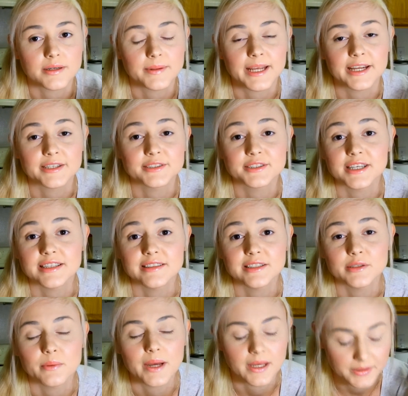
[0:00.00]
Sorry, hair's
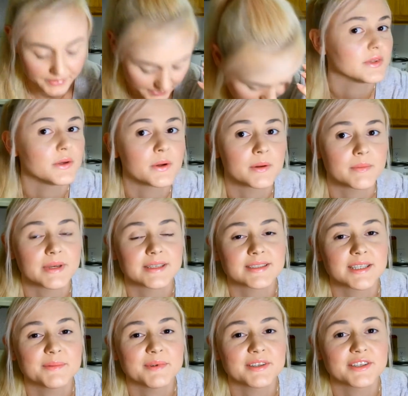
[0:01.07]
getting in my... You want to
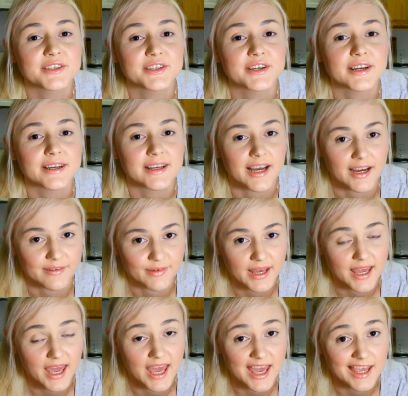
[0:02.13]
mix some of your
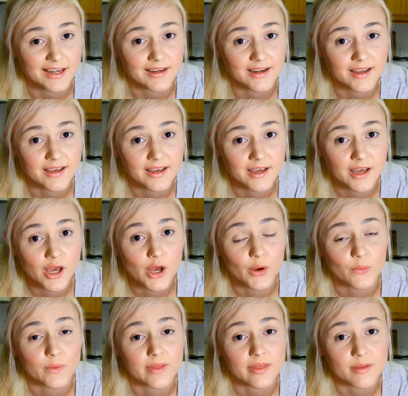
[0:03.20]
agave in
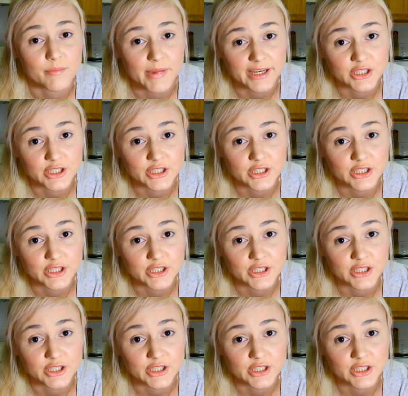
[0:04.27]
with the